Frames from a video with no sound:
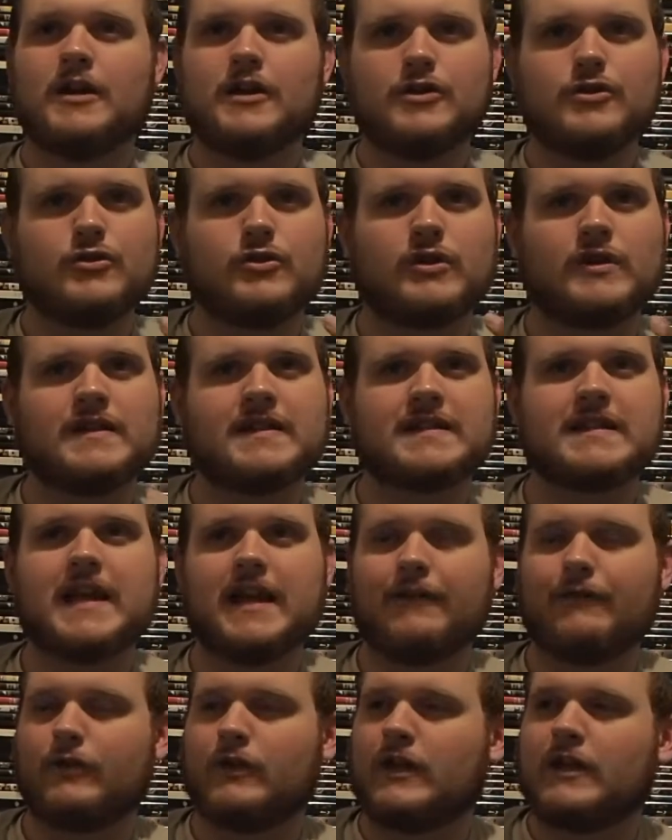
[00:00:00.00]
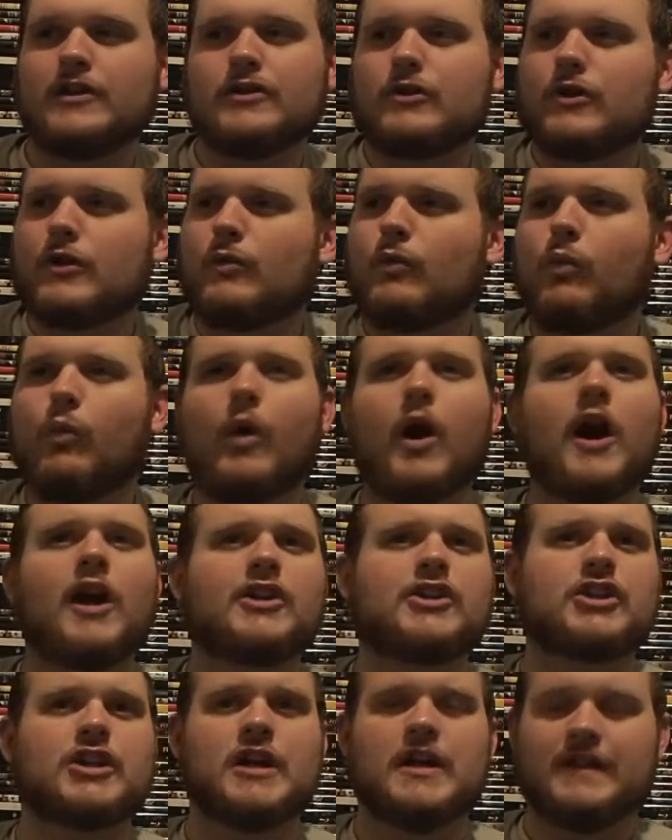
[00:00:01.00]
you could savor, that you could
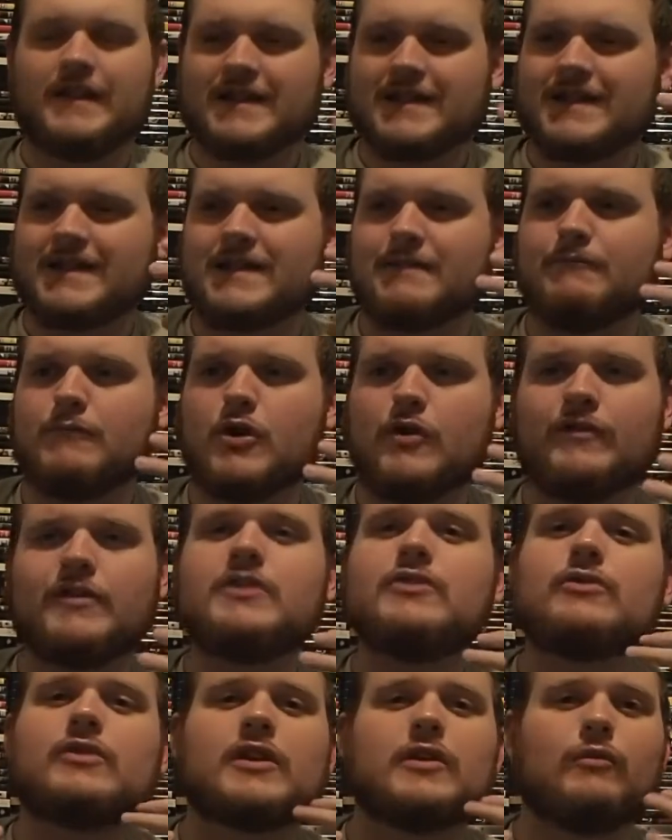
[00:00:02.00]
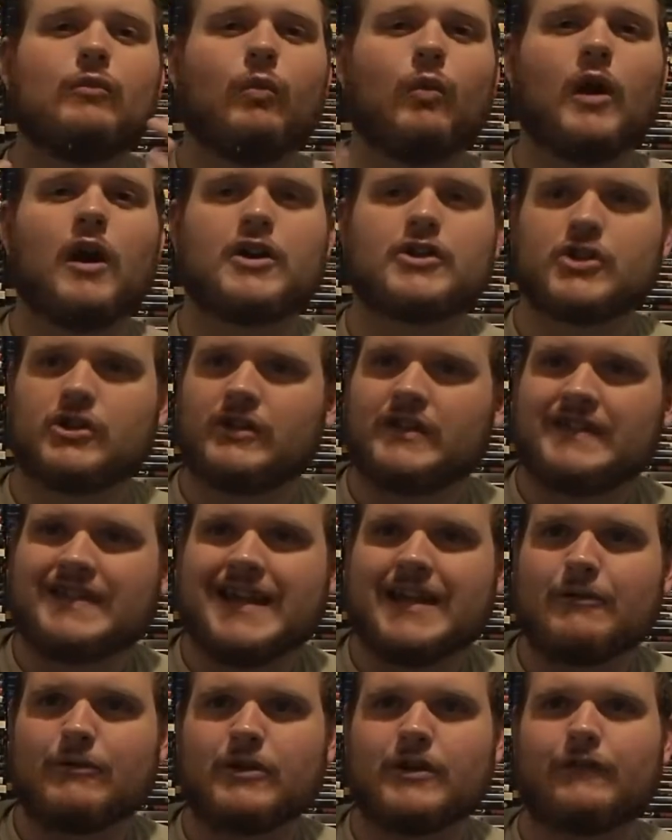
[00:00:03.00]
watch. This is a movie you can watch on a
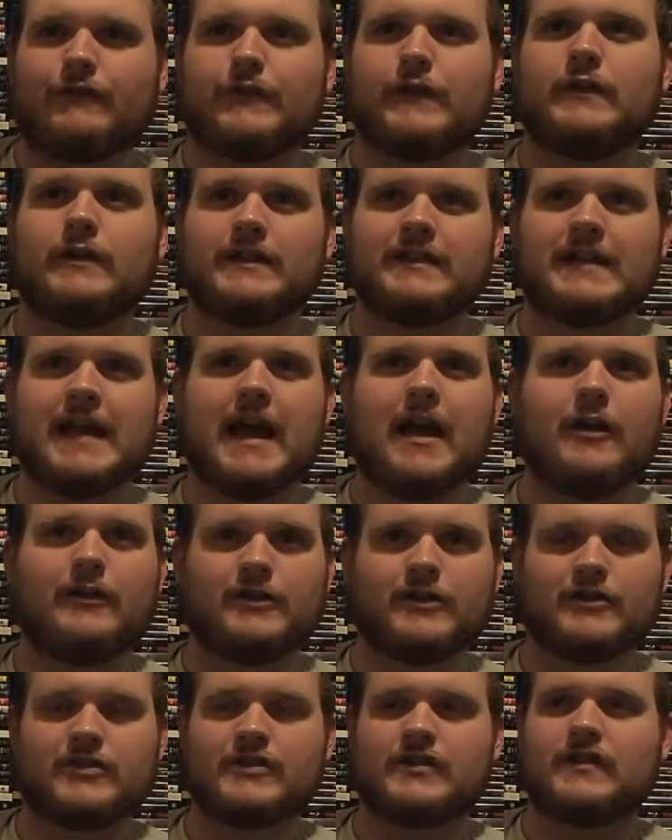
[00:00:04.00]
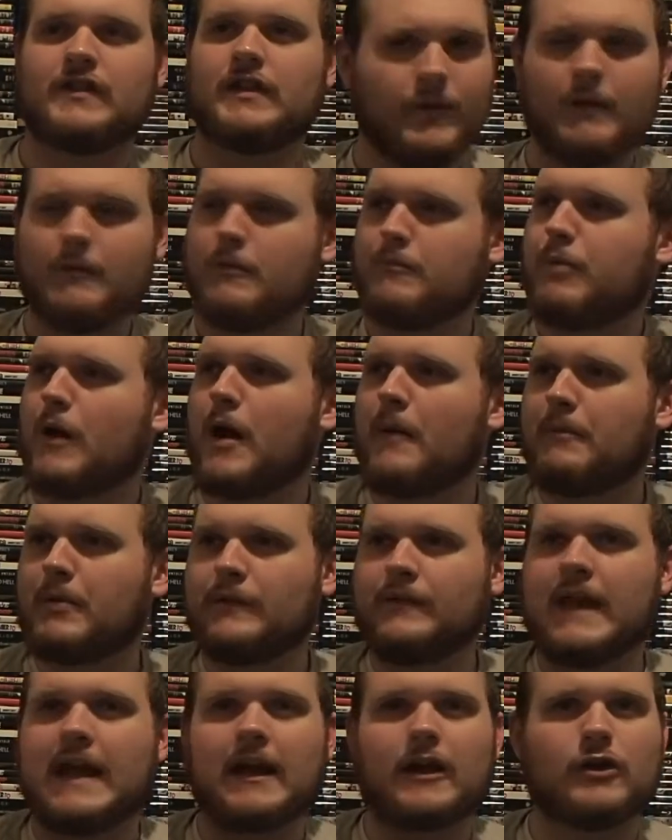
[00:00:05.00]
day where you're feeling down. You're just like, let me pop in
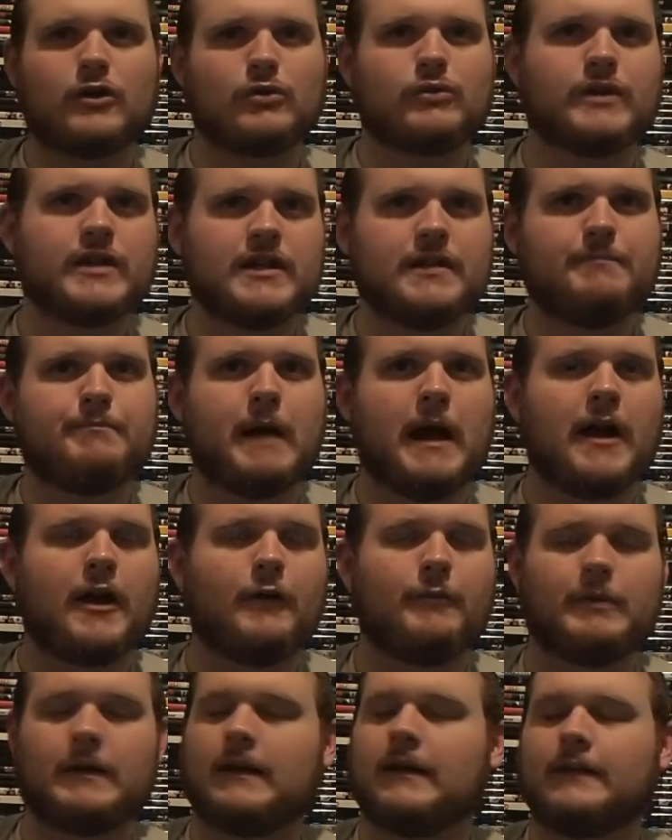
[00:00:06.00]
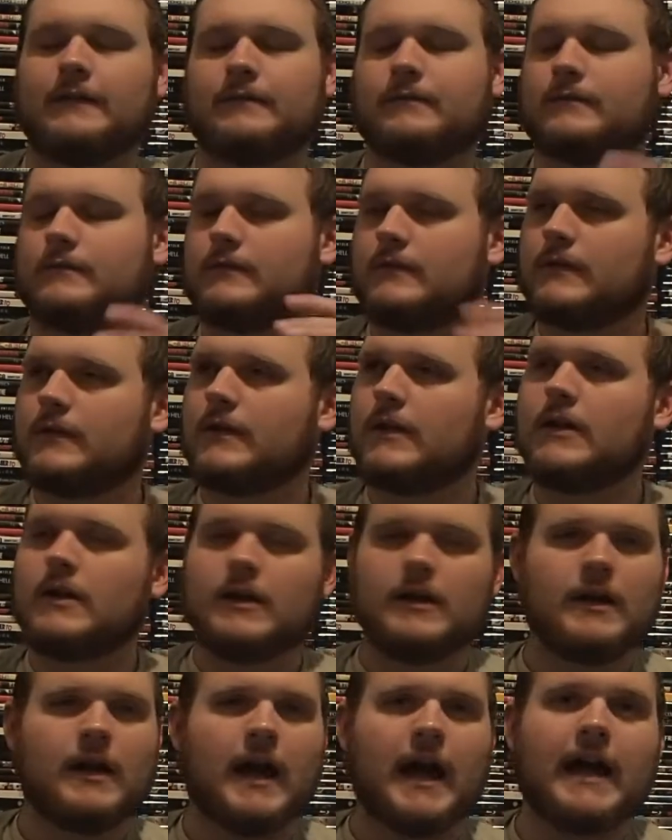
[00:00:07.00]
that Creed biopic.
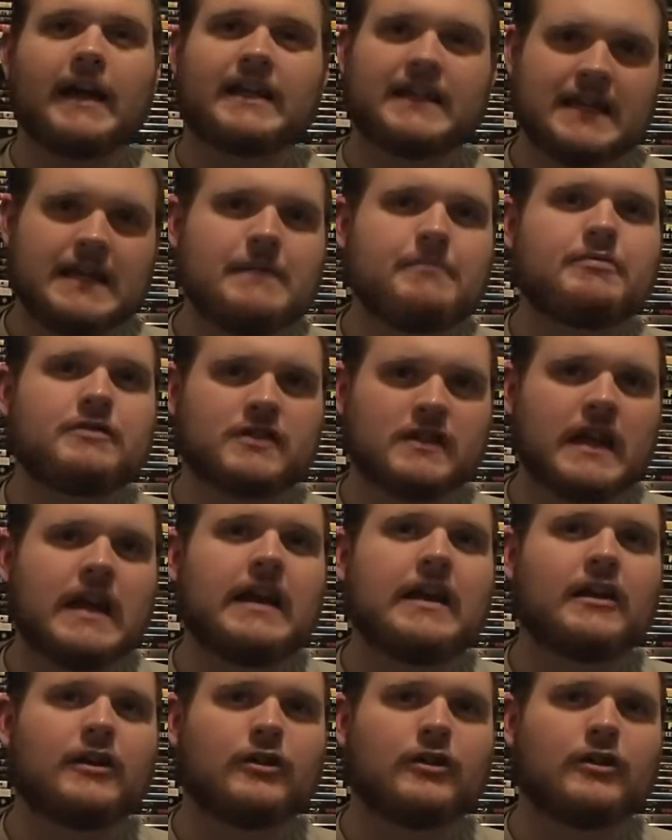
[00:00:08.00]
I keep saying